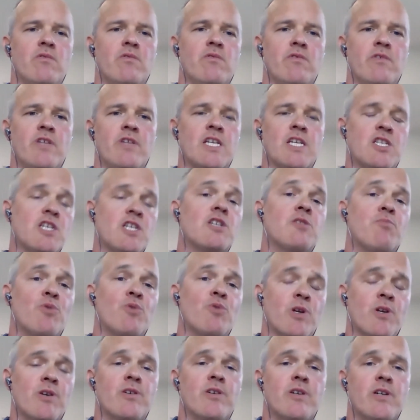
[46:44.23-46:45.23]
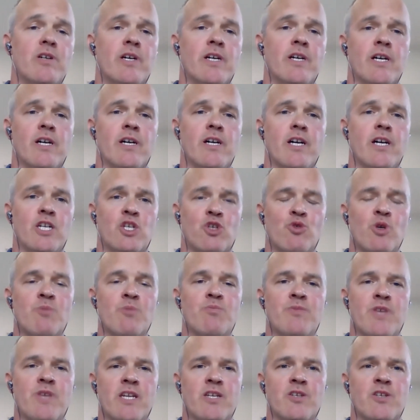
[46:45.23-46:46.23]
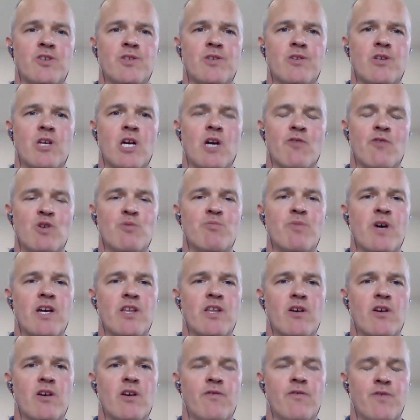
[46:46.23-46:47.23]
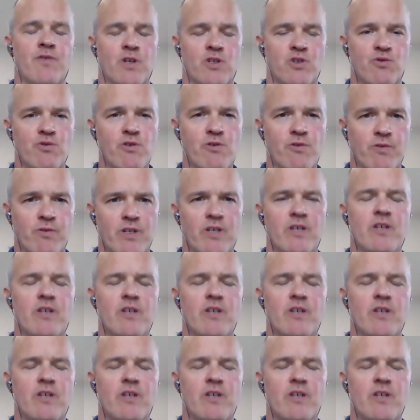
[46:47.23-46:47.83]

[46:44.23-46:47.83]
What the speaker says: they did book a trip that is covered by a fixed route,